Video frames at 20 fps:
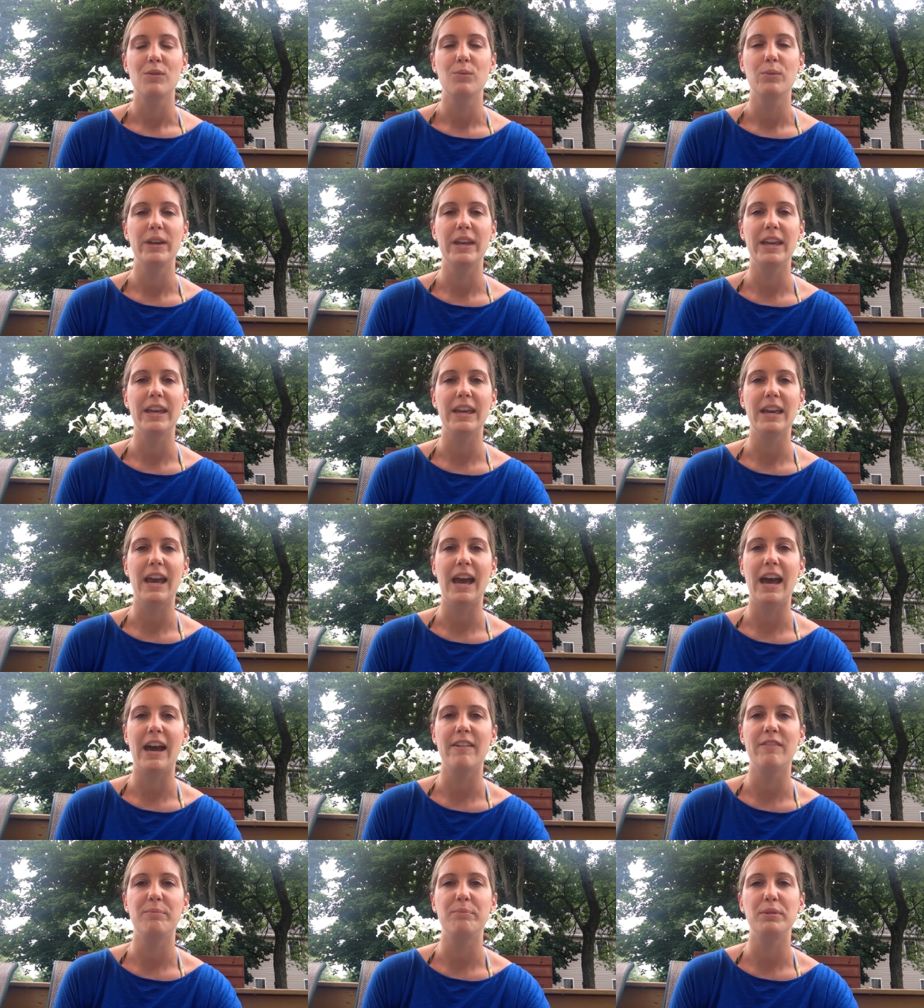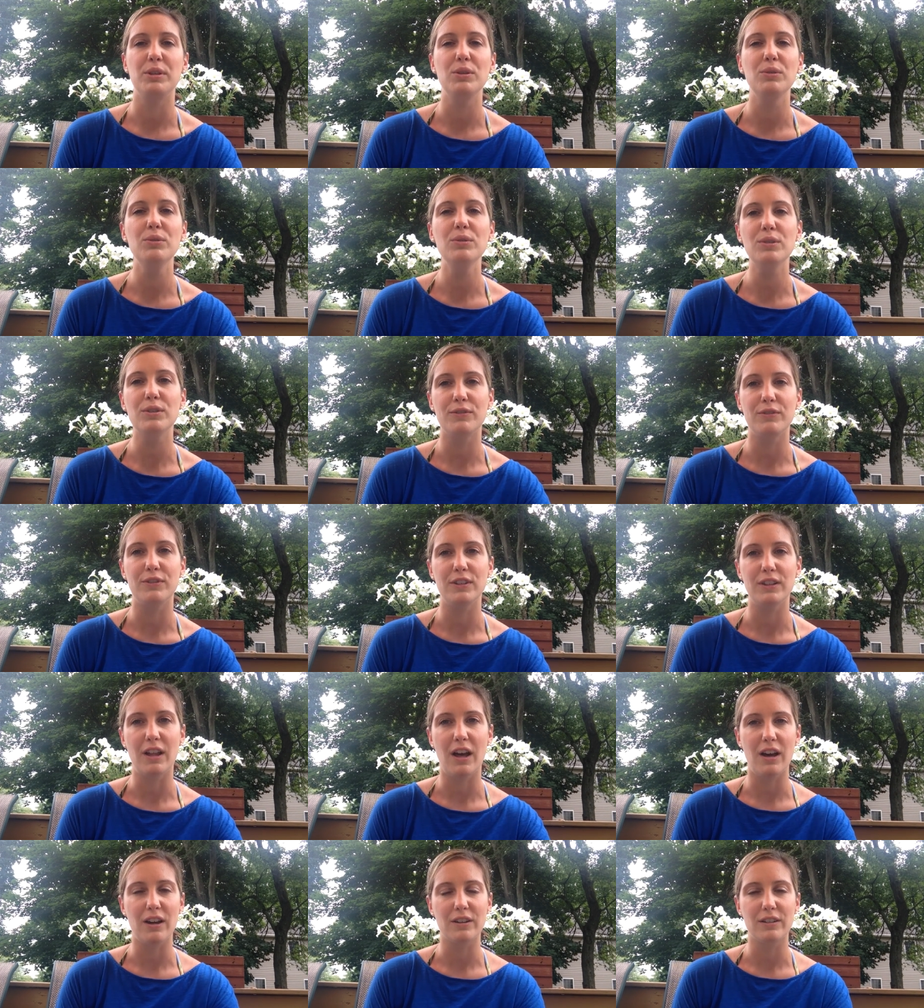we have
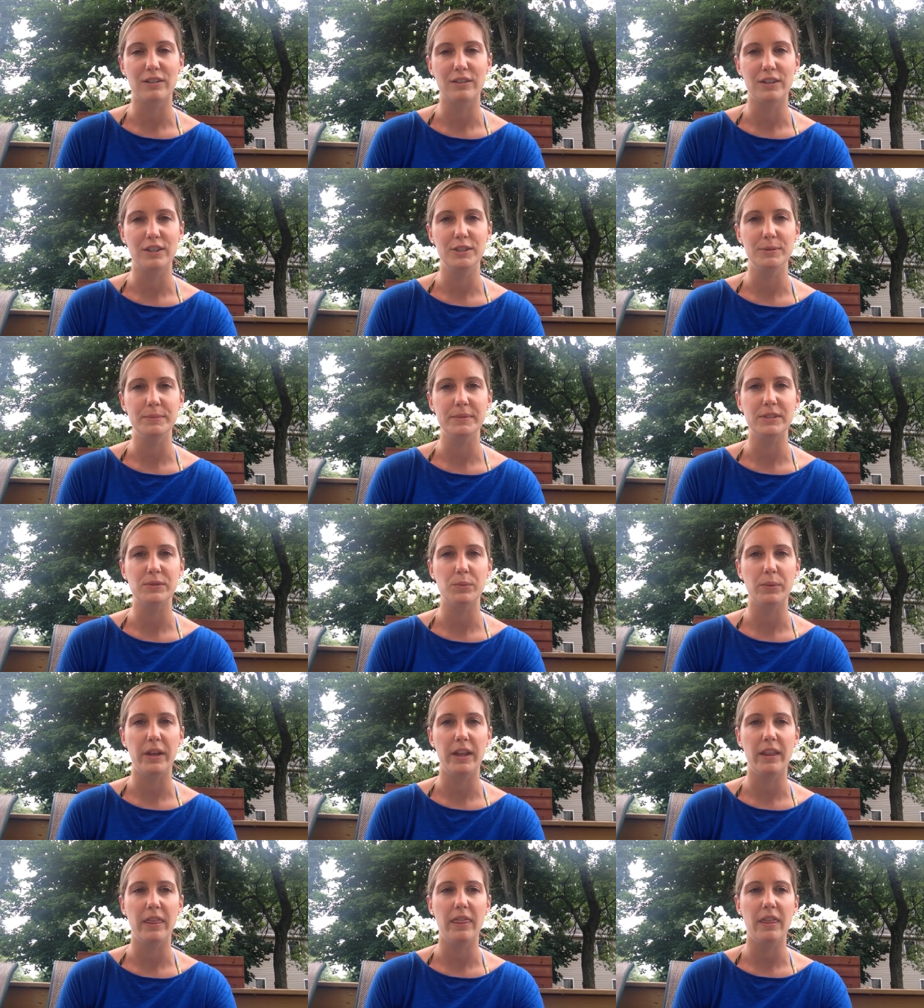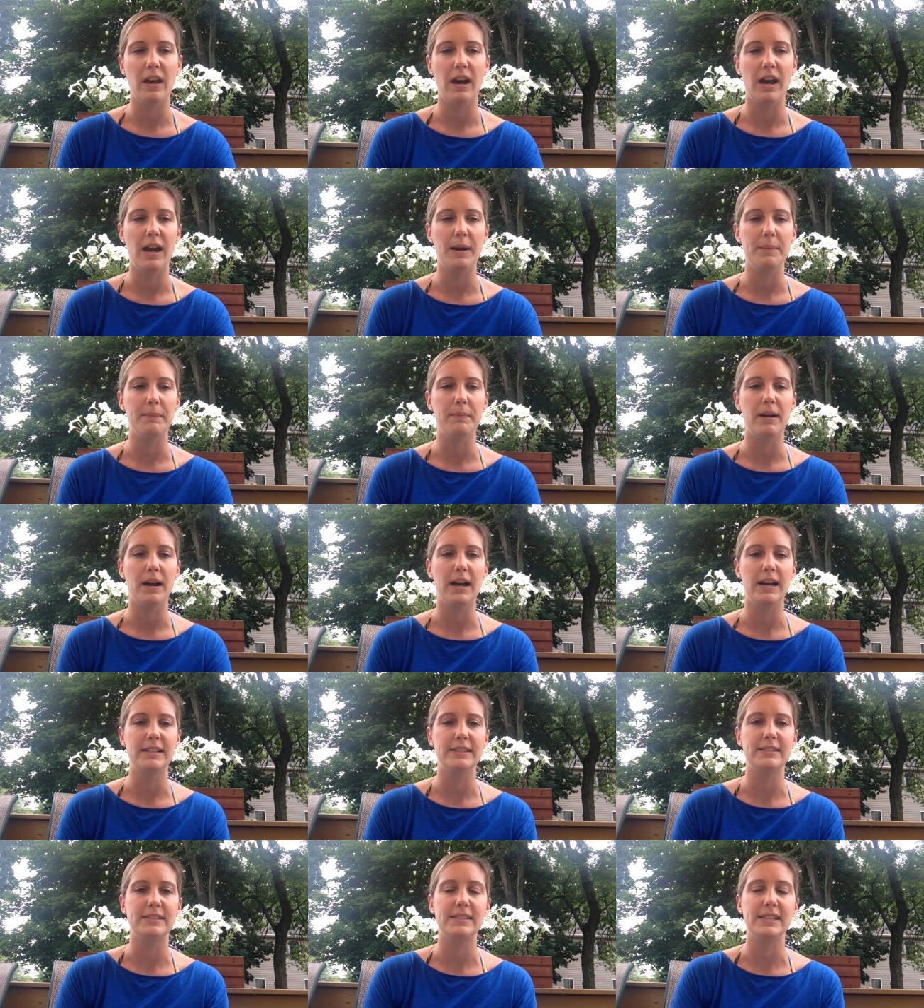beautiful locker rooms with um,
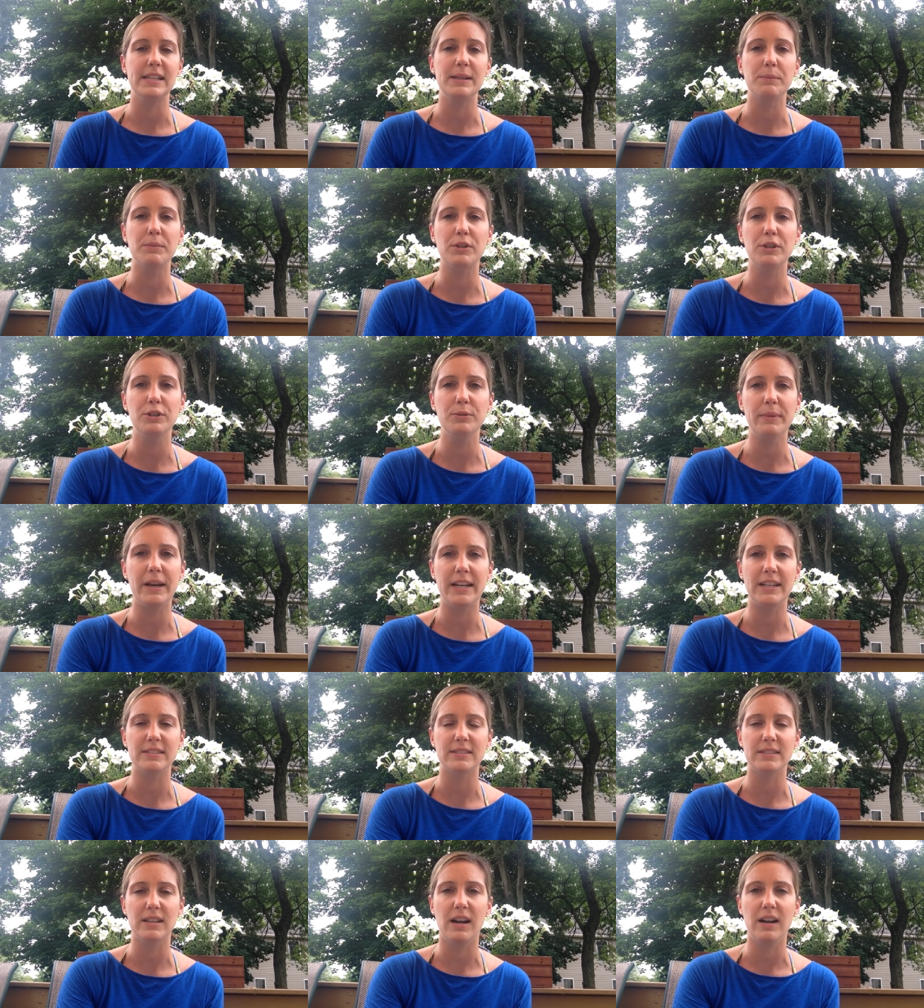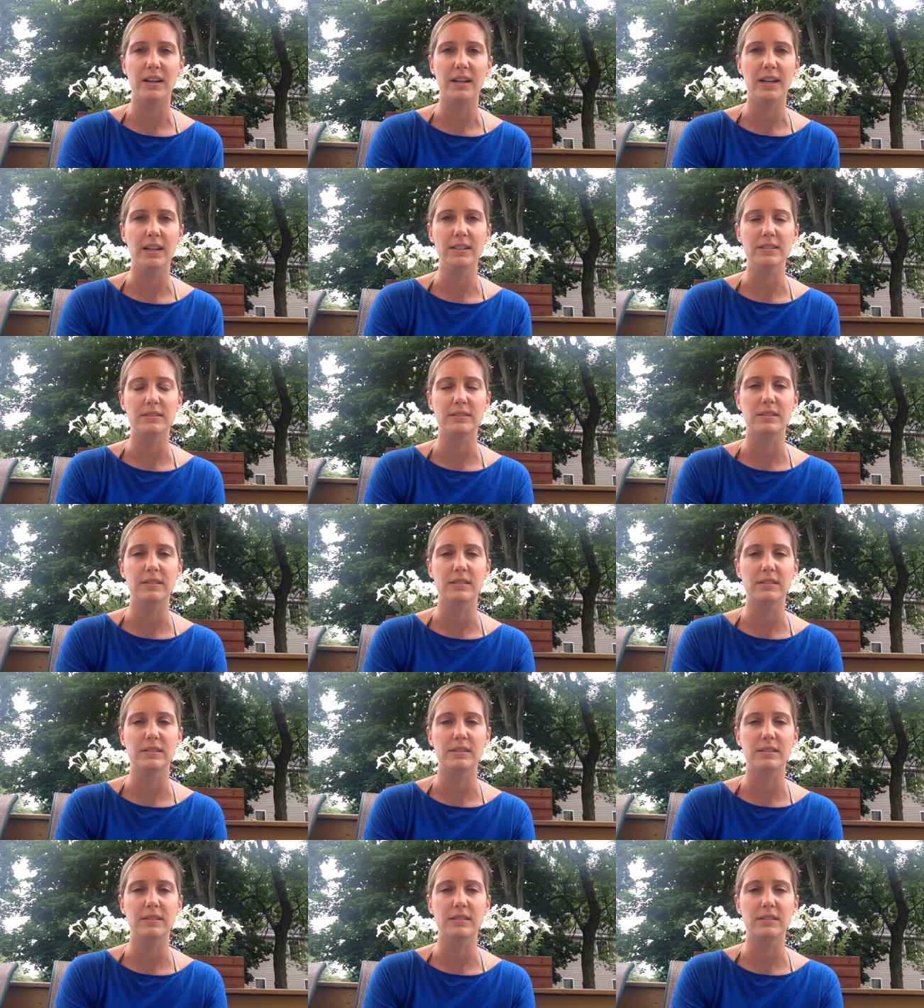a steam room and a sauna.